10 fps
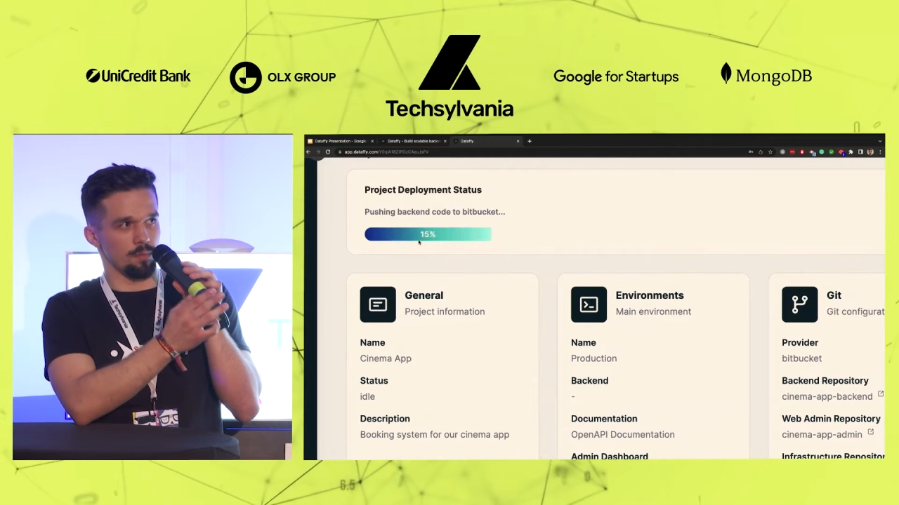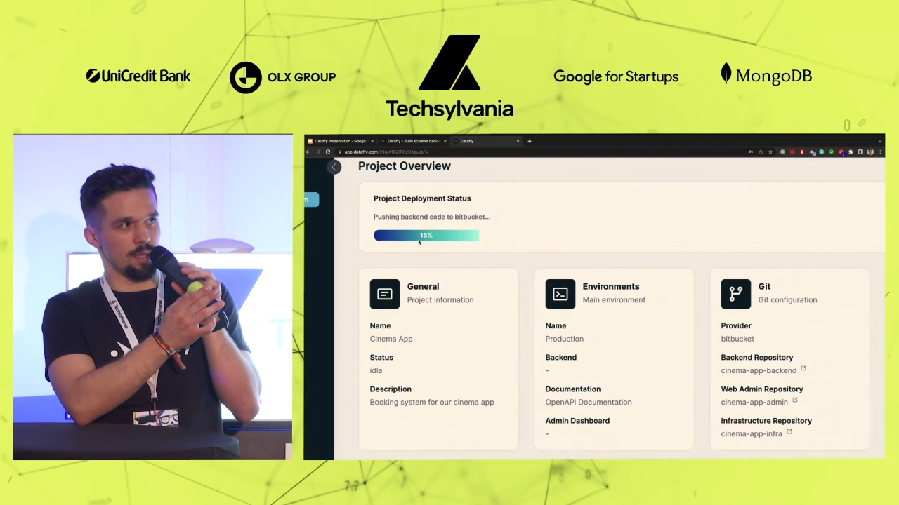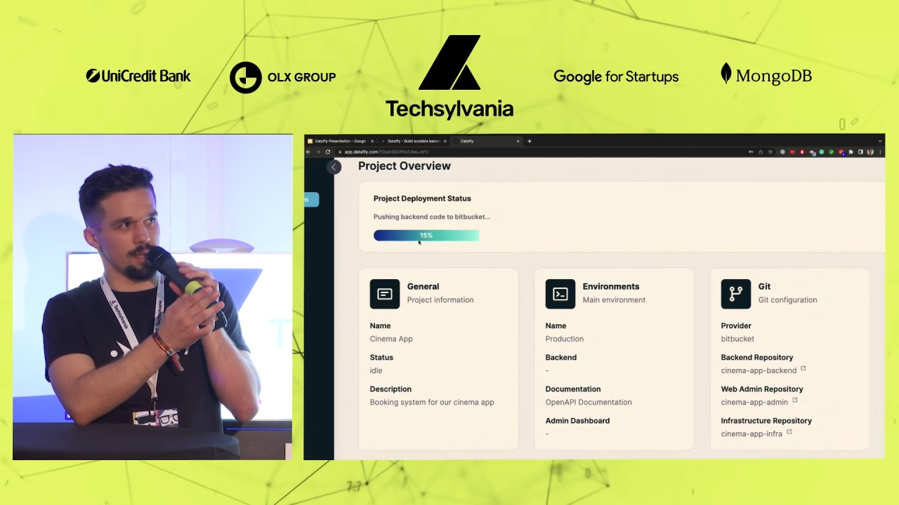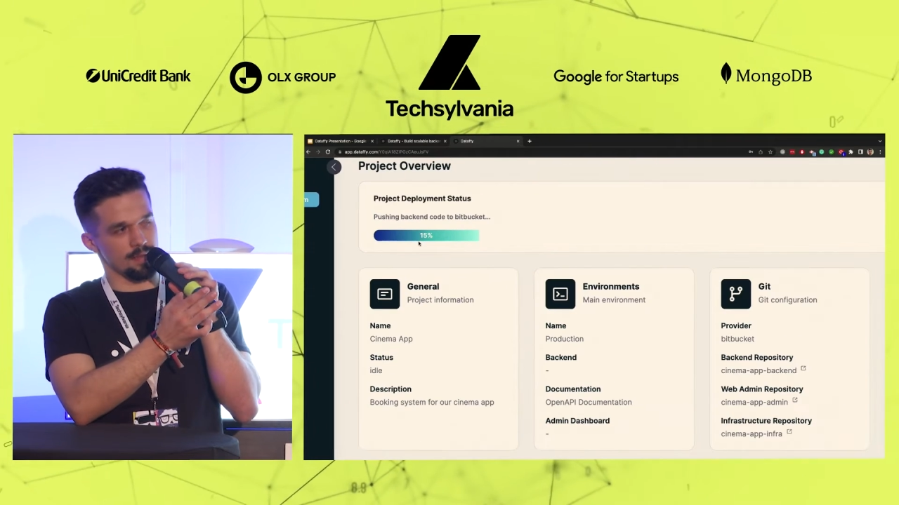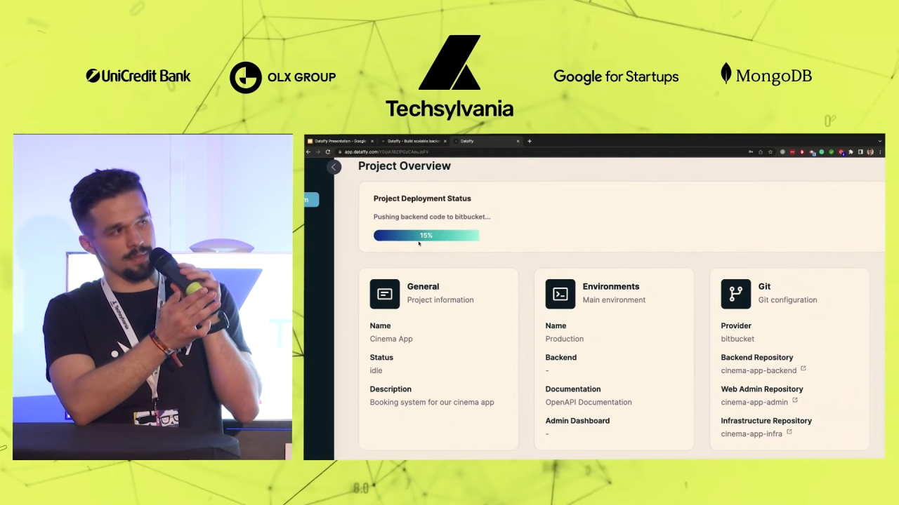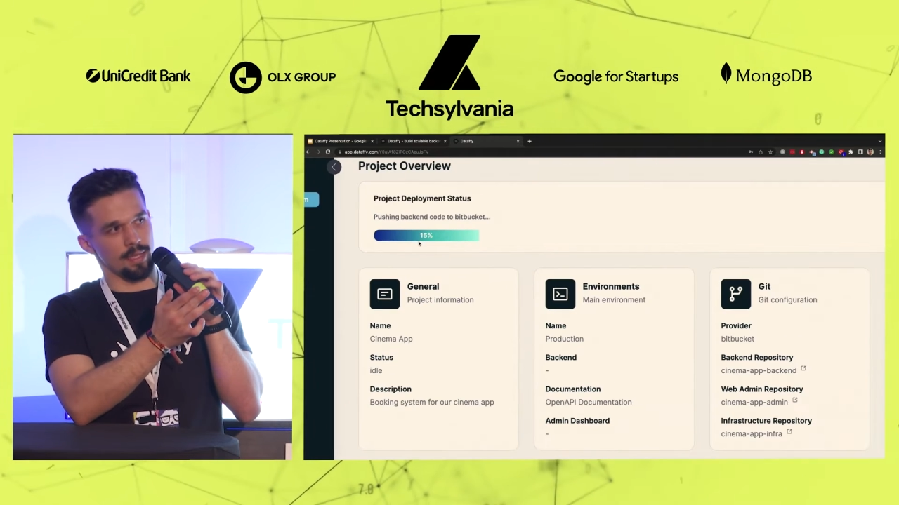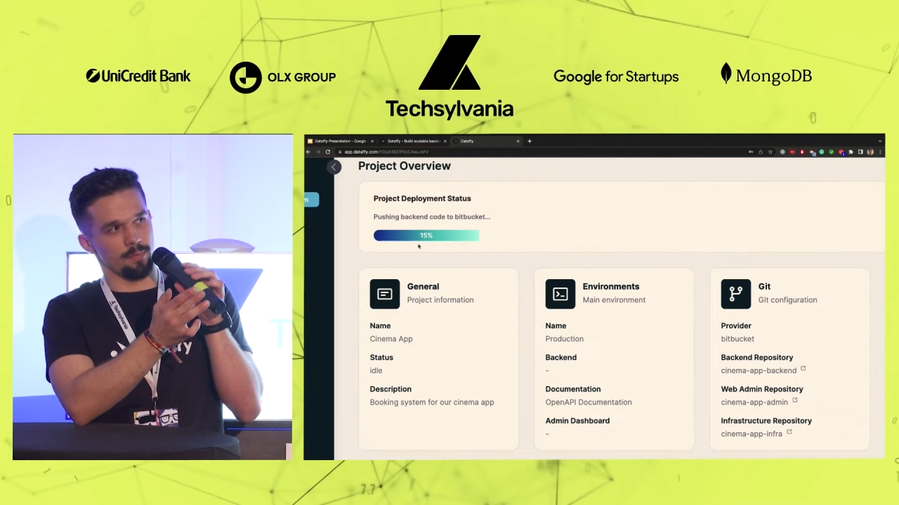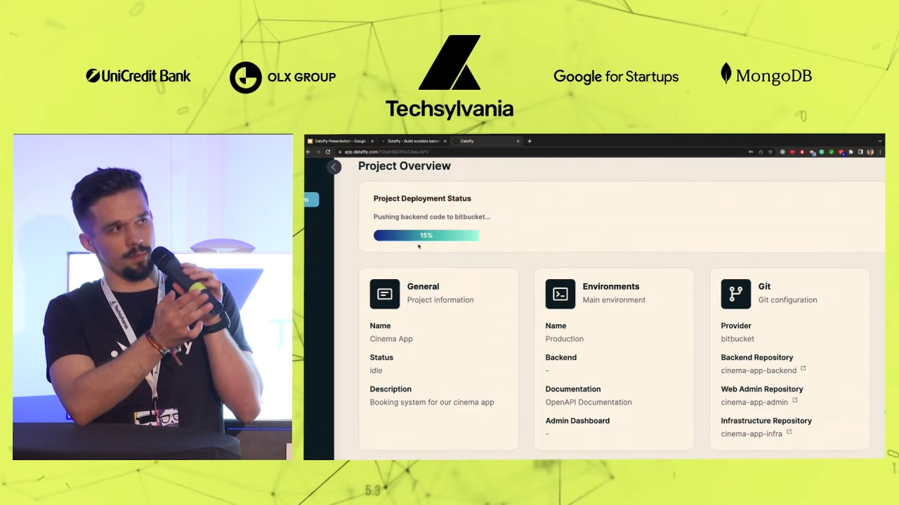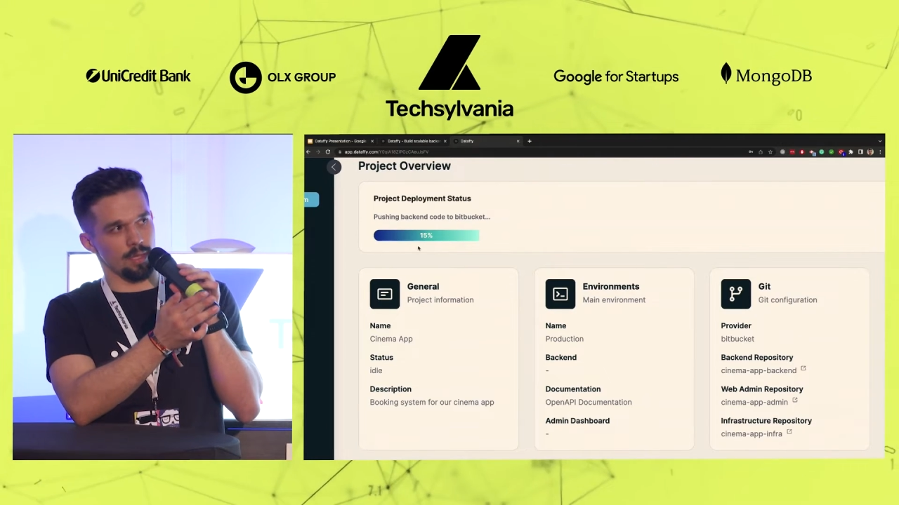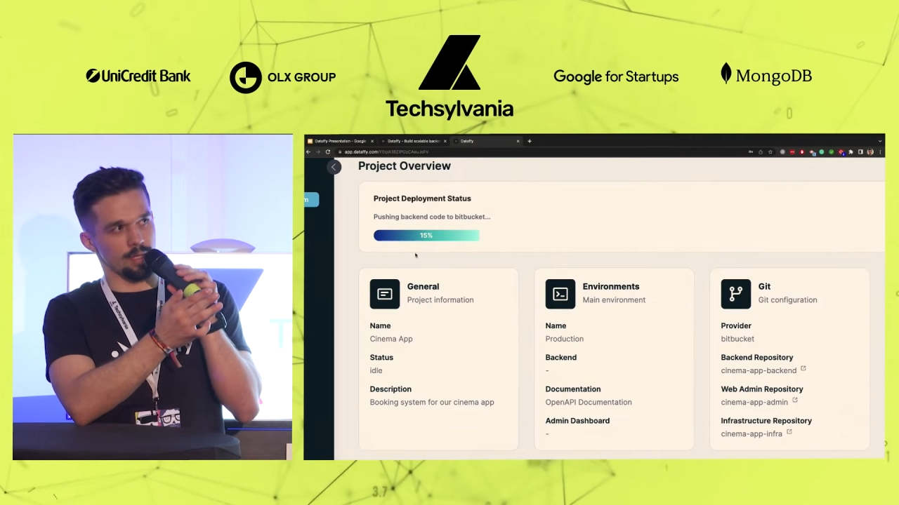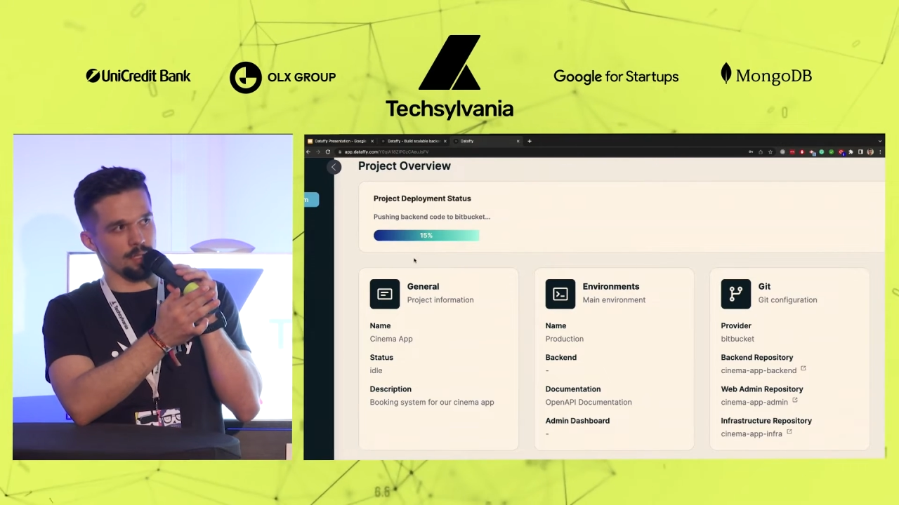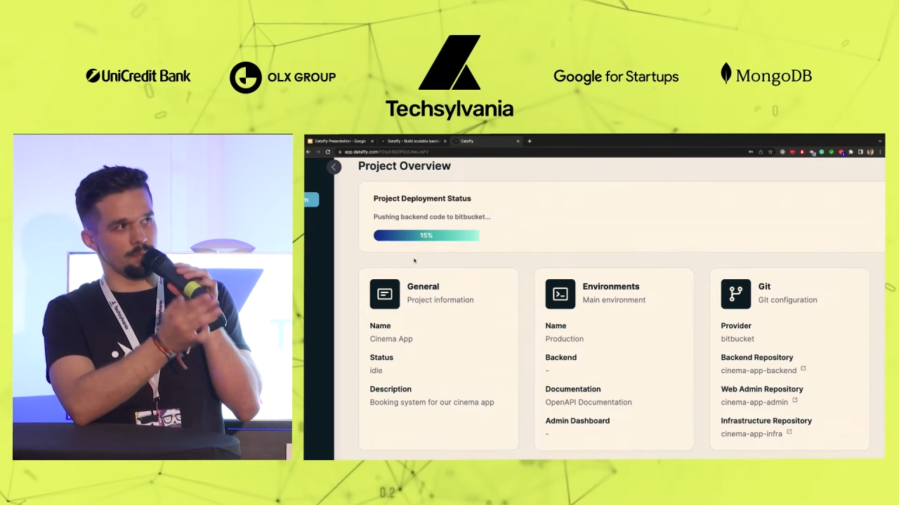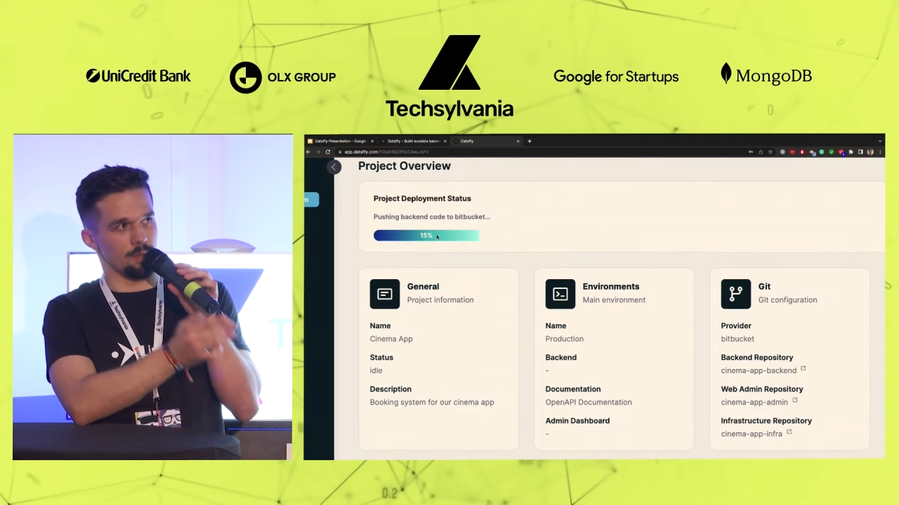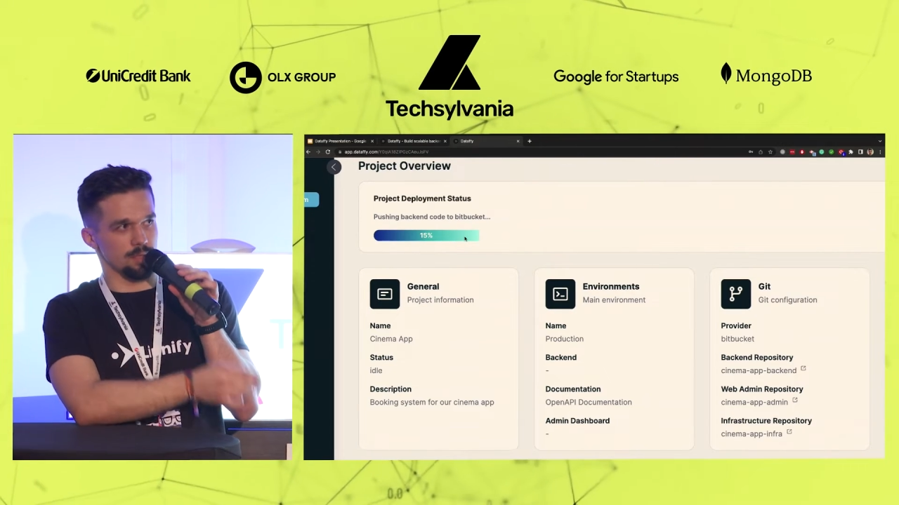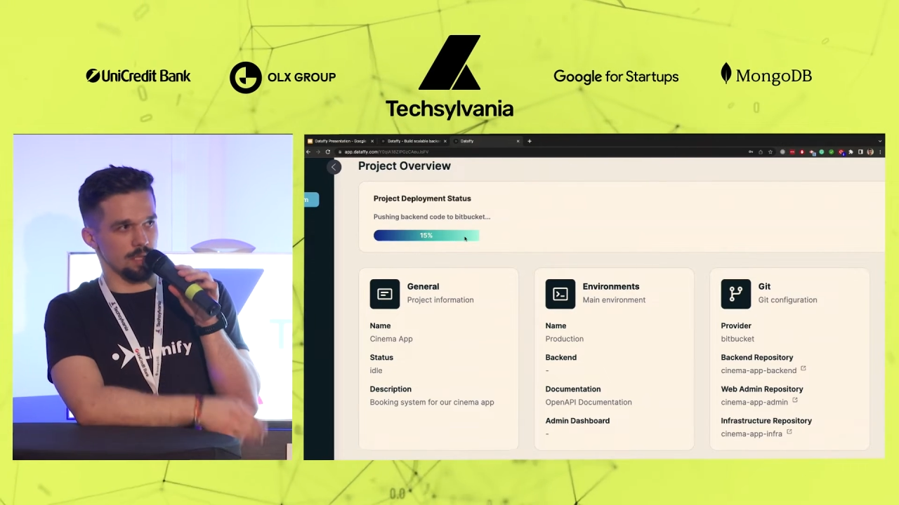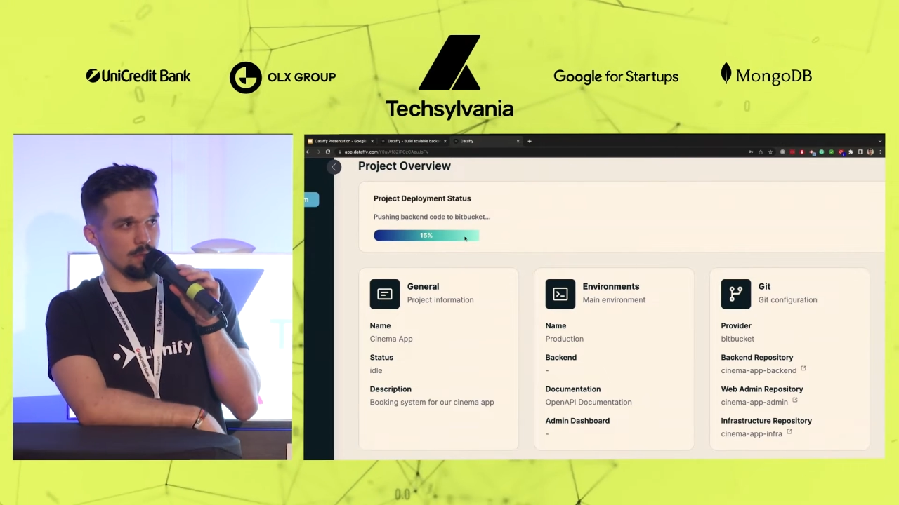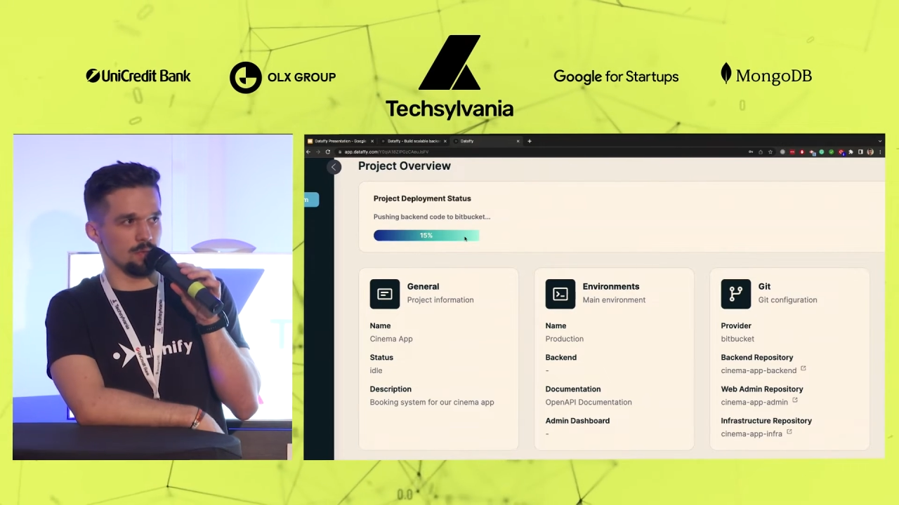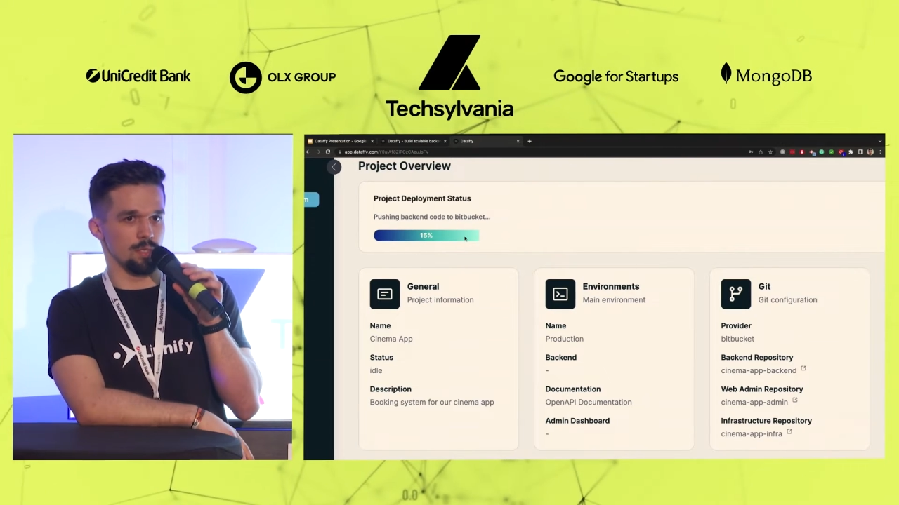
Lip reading: that step, like the deployment status,